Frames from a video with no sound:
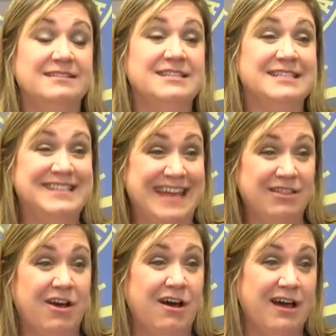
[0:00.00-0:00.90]
state
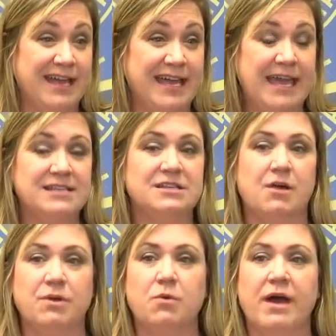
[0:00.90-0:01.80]
law and case
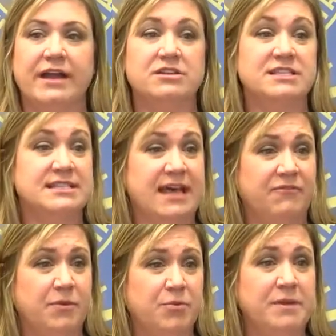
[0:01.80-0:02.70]
law requires is
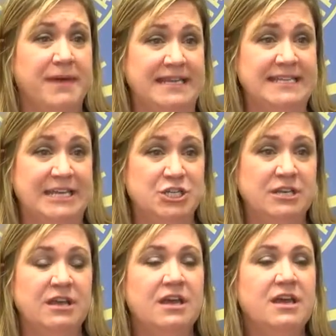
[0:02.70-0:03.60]
that for
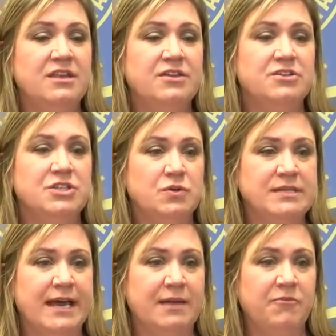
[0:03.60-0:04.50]
premeditation, there is no
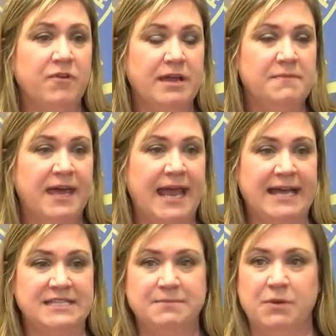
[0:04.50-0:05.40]
time frame that
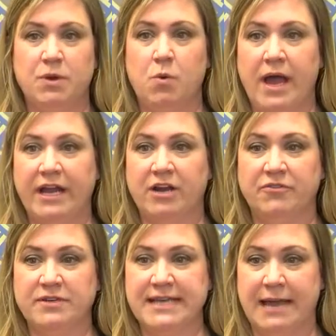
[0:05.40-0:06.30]
has to be required
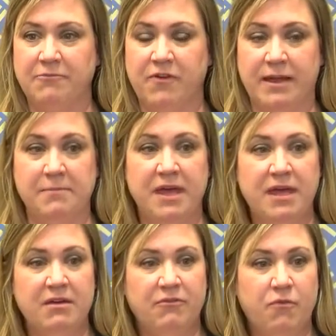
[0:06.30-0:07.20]
for time frame
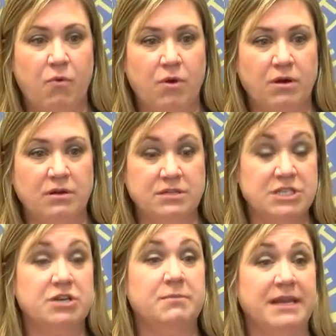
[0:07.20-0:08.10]
for
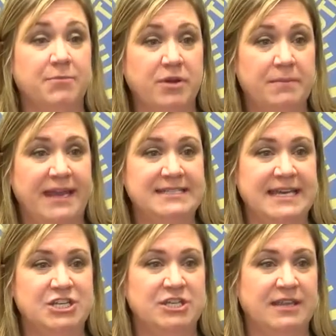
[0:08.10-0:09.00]
determining
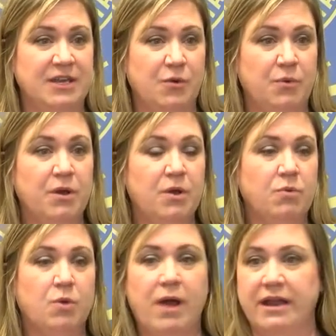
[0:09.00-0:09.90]
premeditation. They don't
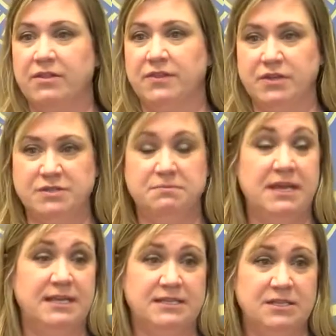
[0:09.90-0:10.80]
require that there's
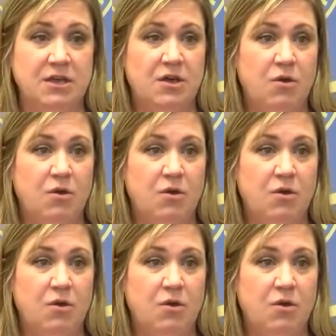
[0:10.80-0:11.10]
minutes